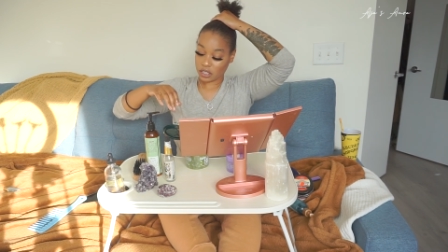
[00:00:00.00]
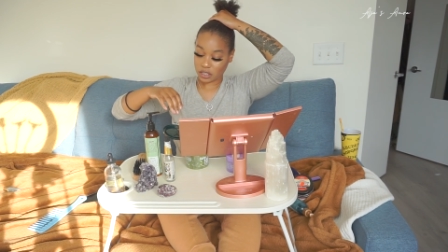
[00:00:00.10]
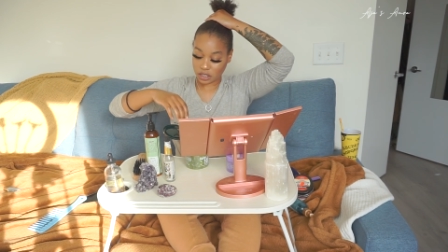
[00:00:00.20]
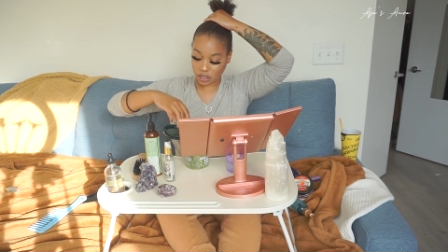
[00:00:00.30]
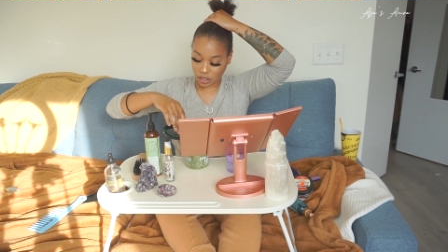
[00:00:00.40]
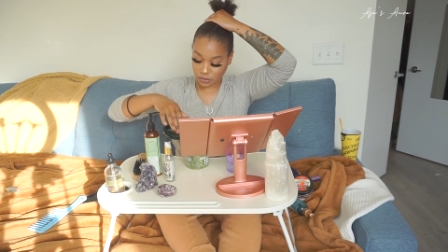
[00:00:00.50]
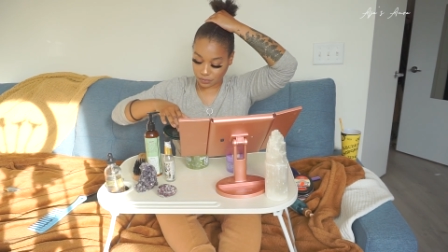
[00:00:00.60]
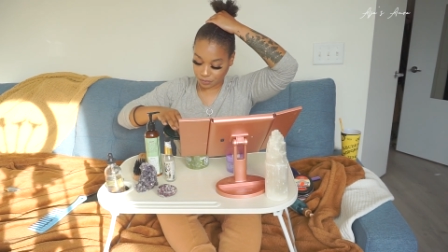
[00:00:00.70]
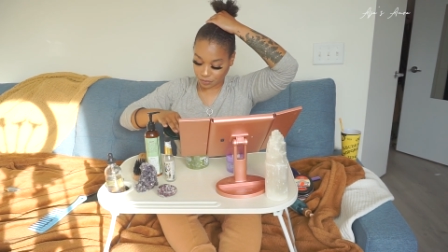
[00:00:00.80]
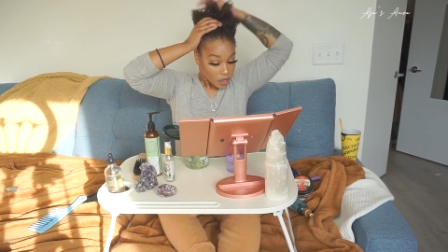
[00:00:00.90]
So
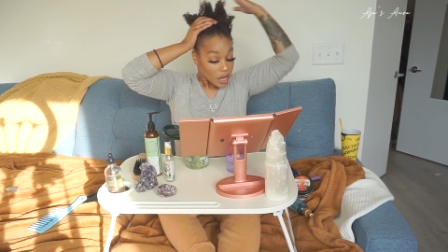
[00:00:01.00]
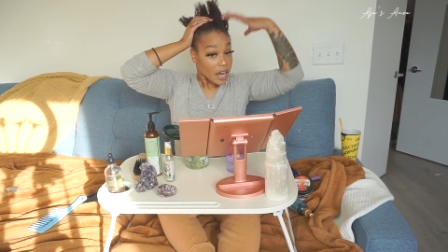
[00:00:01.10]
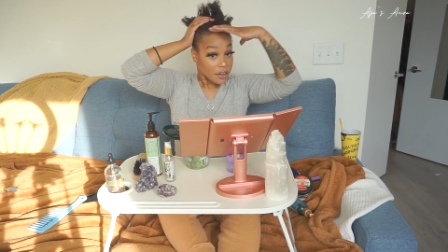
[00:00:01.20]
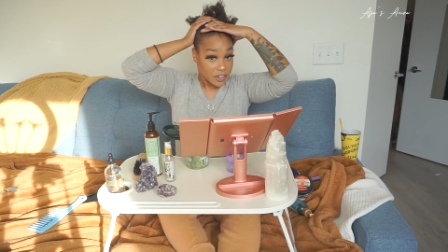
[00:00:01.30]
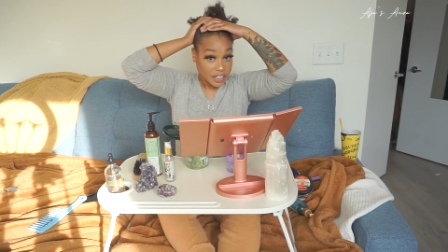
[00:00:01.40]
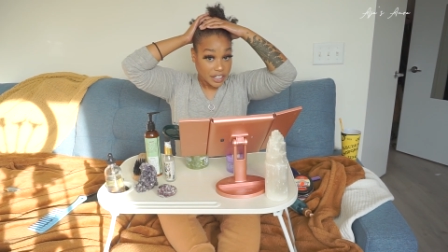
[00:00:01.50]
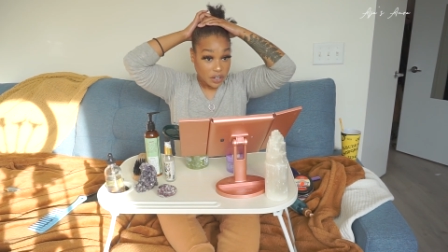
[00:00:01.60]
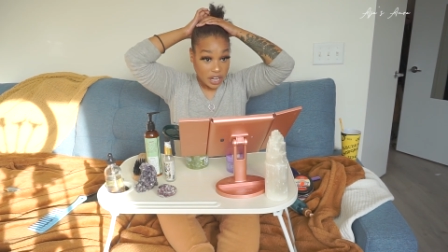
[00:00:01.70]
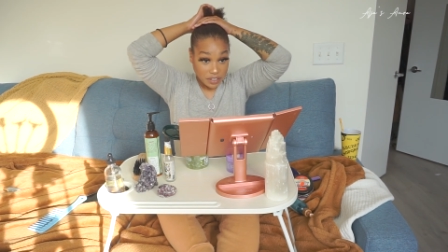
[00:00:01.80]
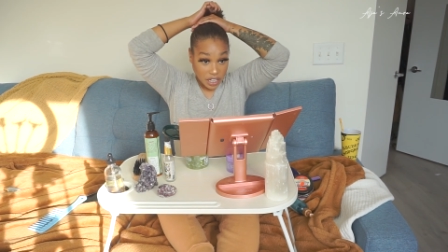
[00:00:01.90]
I really don't
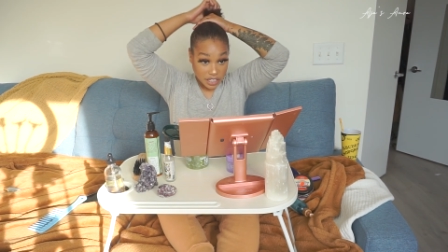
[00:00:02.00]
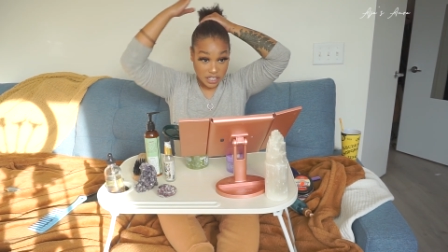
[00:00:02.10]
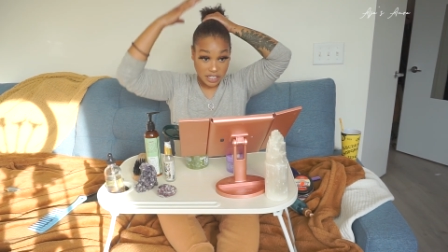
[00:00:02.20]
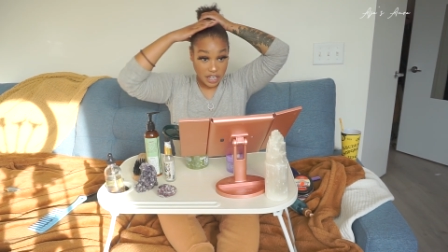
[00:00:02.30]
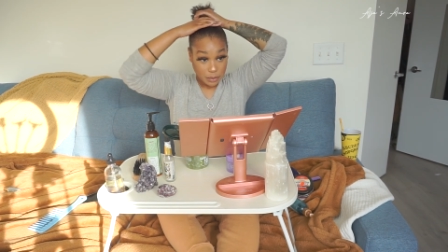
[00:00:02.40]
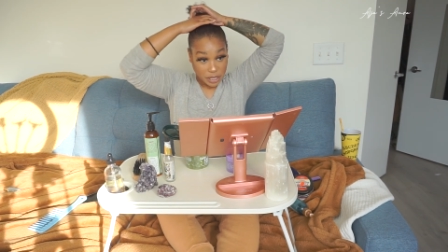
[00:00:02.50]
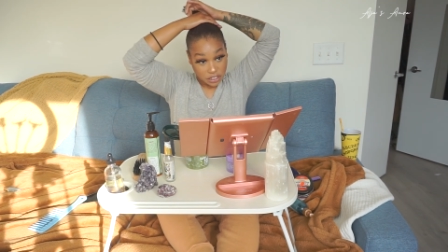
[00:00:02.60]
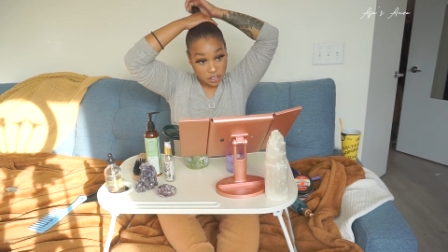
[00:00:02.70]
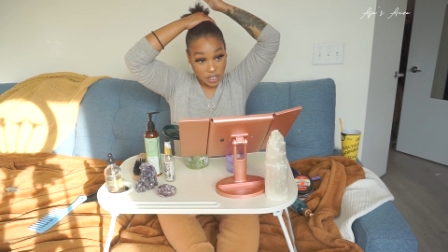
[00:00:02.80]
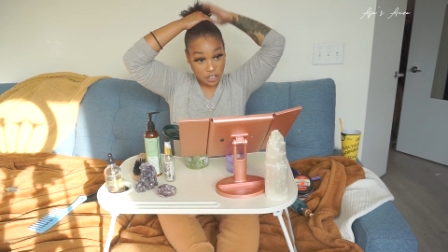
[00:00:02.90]
have a lot to say about
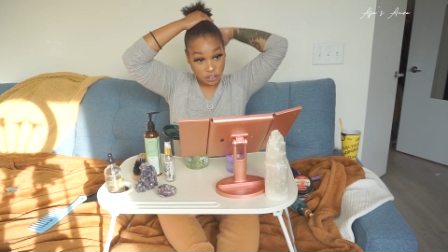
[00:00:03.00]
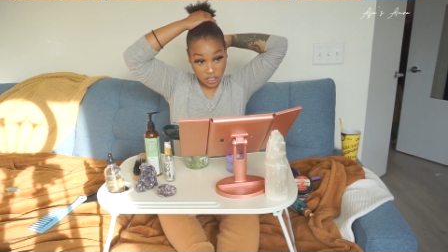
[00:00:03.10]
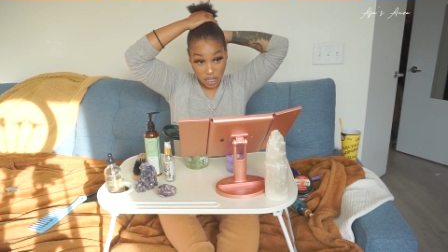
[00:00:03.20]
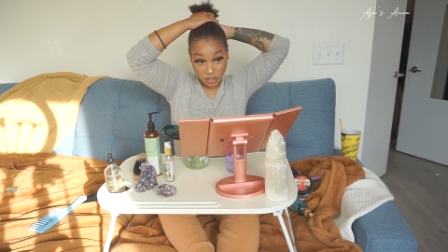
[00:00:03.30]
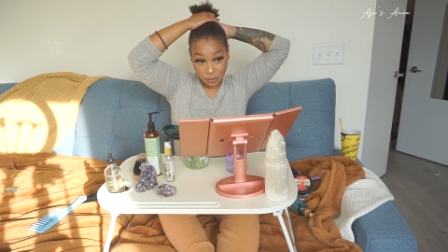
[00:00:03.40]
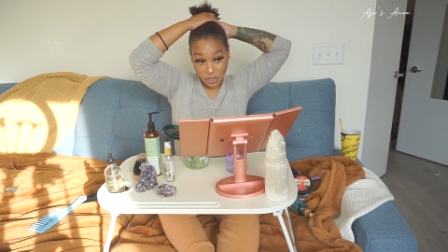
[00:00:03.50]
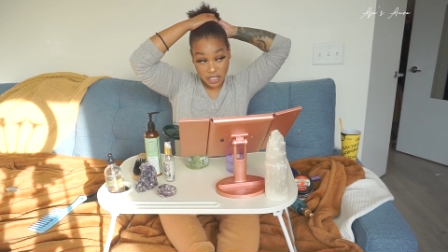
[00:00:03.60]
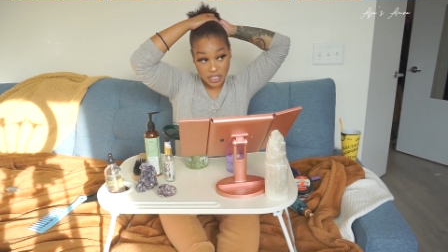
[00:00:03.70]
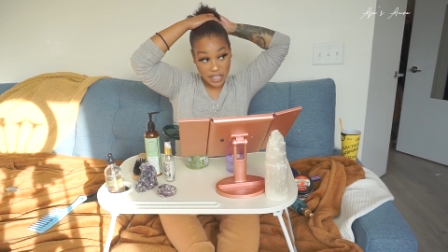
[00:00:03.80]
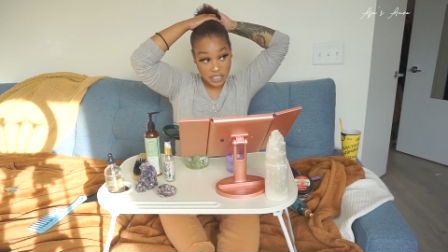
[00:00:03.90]
the crown chakra
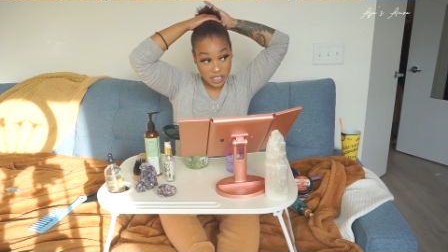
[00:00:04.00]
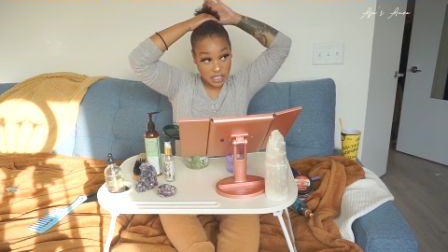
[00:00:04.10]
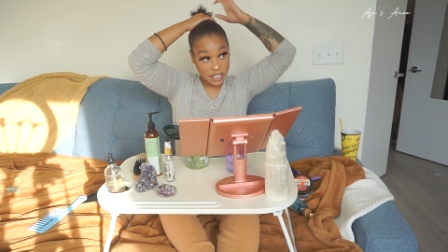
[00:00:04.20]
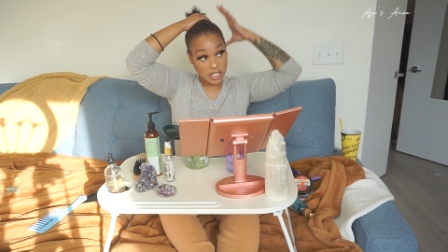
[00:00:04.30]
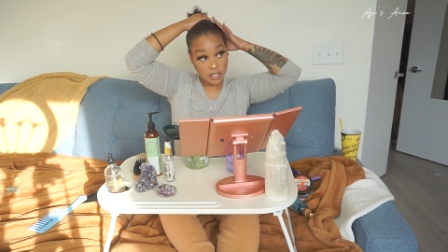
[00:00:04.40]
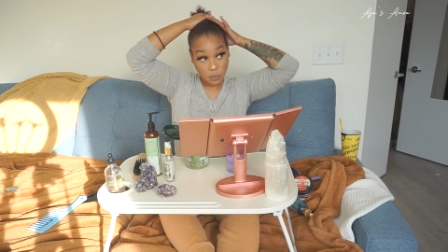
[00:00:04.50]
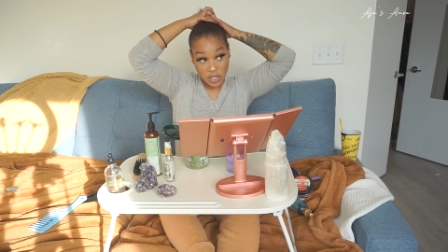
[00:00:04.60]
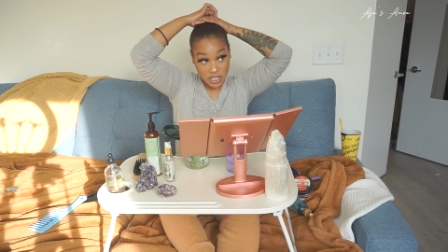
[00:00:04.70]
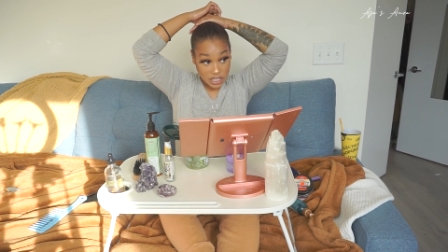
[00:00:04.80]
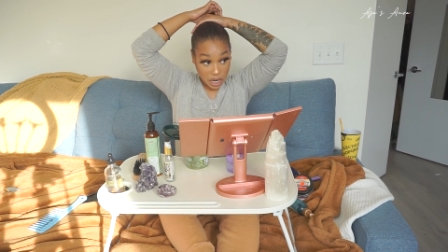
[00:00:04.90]
because I just see it as a
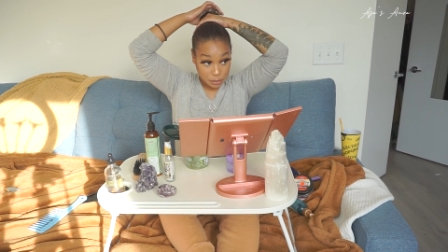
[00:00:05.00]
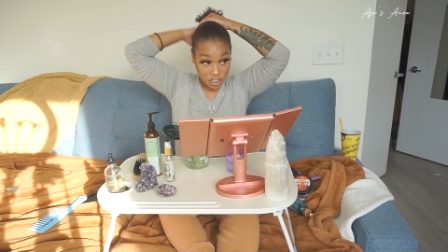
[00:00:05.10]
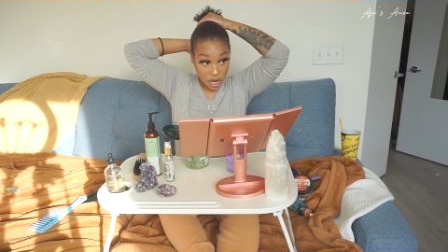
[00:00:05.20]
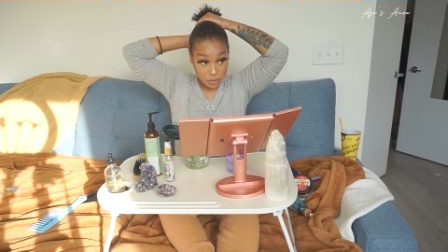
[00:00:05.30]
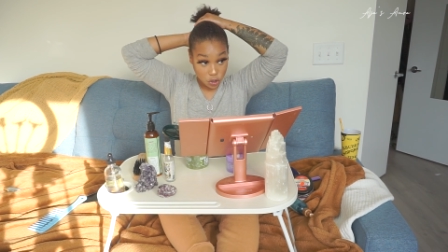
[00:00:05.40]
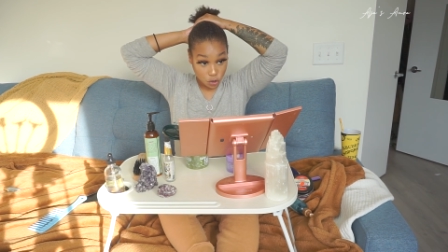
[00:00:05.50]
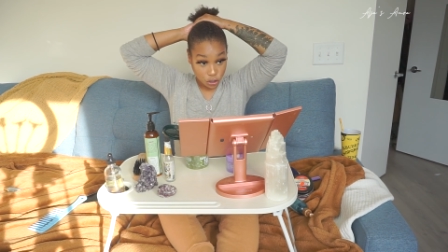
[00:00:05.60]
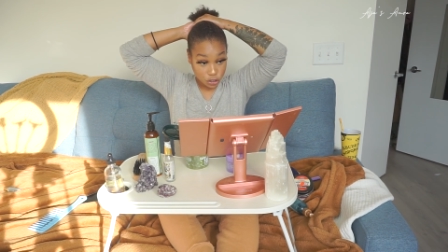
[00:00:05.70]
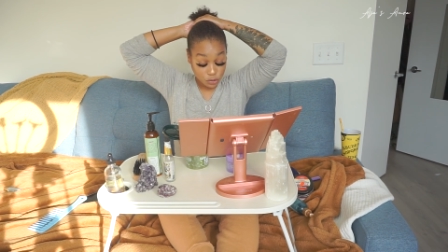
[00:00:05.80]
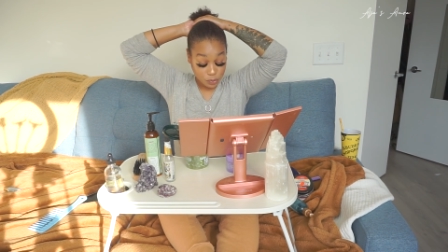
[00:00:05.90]
one-stop shop to
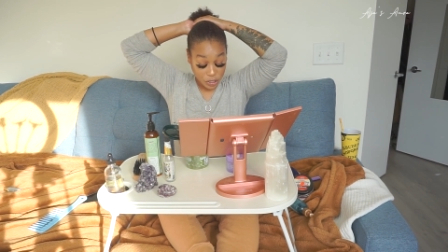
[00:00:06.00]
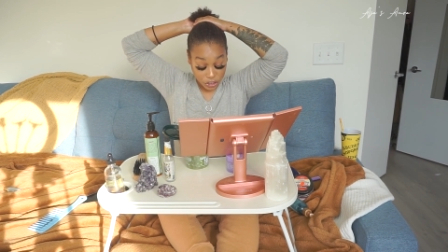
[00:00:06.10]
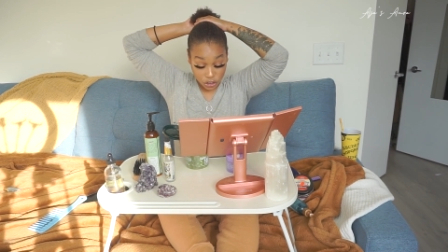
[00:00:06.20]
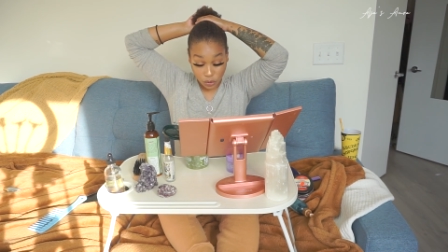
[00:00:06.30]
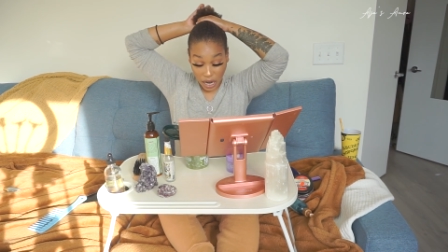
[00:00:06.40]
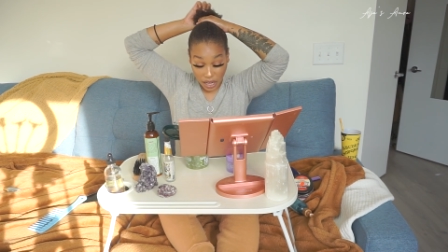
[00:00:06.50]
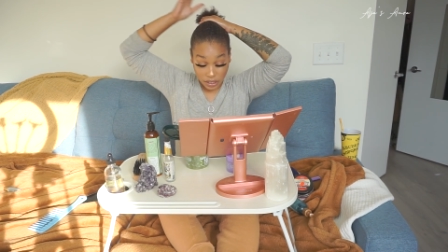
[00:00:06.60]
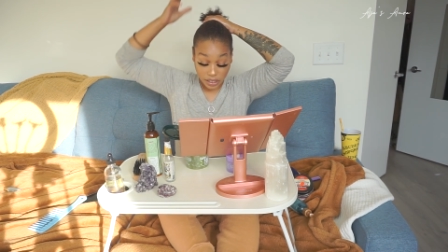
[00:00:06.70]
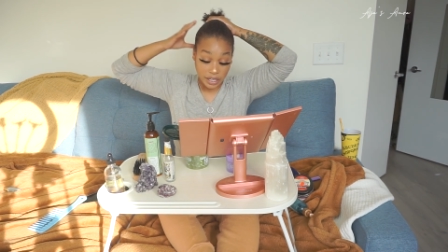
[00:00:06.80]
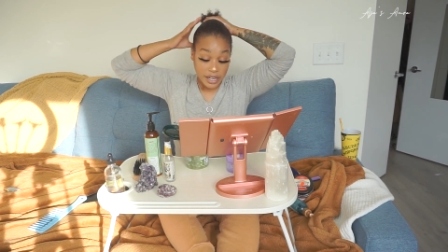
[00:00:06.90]
your
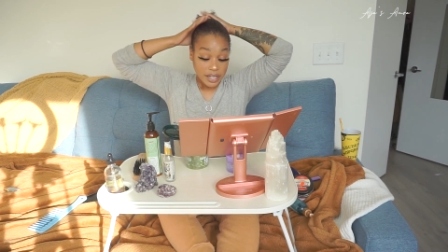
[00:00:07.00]
spirituality.